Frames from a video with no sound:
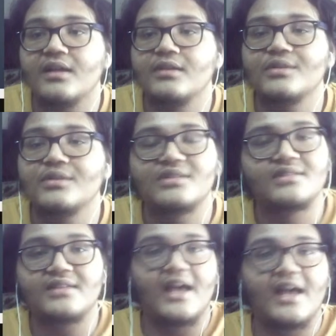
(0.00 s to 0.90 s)
you can
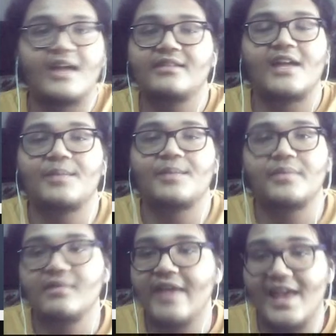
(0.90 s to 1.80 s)
just type
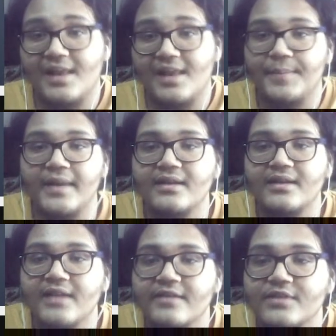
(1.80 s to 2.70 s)
help, and
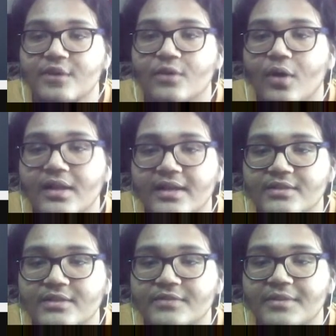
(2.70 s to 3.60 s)
it gives you all
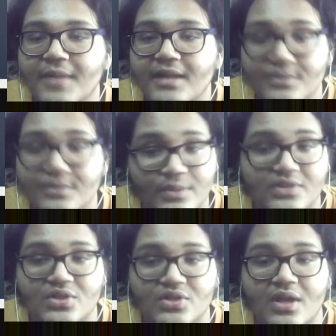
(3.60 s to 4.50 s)
kinds of commands
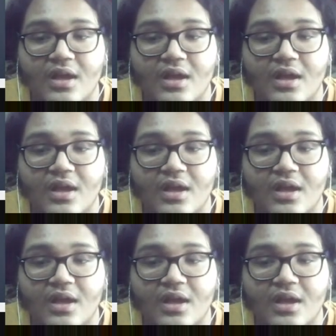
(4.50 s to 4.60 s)
which